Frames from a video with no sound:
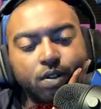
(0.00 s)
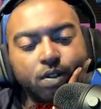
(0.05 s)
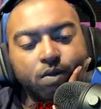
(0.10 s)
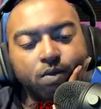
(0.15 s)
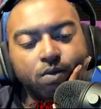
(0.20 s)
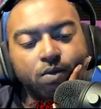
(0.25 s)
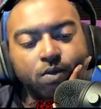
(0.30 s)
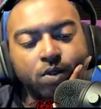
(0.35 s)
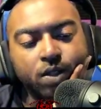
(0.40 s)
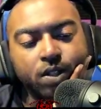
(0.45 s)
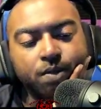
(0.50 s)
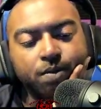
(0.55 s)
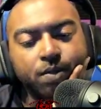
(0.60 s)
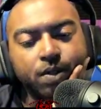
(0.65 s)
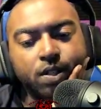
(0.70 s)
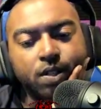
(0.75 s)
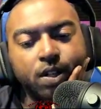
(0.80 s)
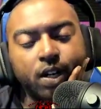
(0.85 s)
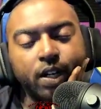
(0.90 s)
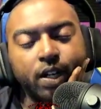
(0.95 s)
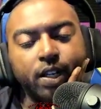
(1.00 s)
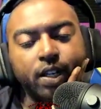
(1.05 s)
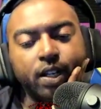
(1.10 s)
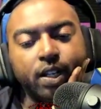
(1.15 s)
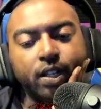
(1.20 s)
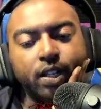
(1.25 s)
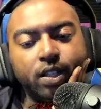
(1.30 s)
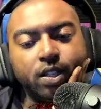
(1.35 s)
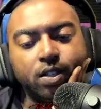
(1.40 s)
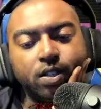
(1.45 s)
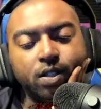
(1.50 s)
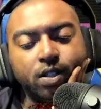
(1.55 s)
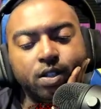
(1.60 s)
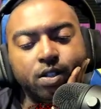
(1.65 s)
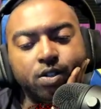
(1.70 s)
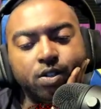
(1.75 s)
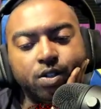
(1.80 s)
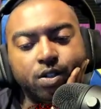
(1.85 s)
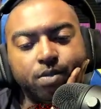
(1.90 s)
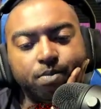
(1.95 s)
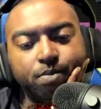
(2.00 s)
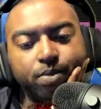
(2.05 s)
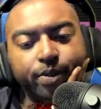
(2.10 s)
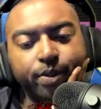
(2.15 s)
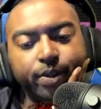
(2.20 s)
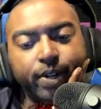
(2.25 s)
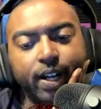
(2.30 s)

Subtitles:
once we start getting this Geonosian Brood